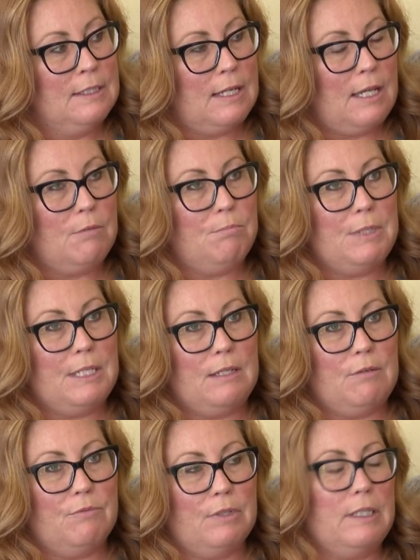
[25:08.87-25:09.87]
and
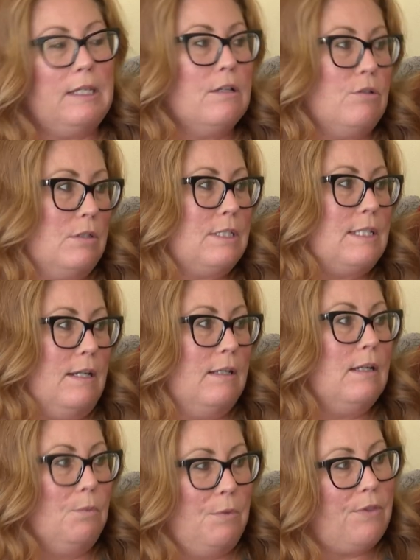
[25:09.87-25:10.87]
be really
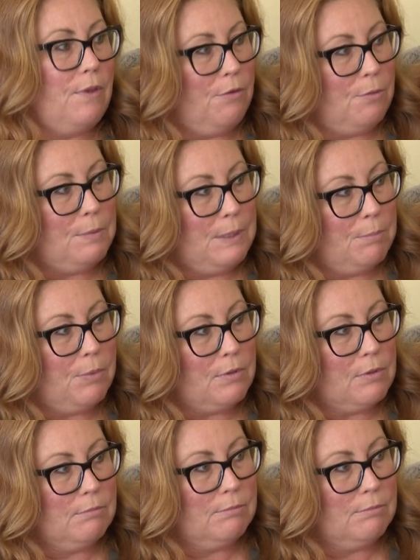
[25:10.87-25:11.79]
understanding with other people.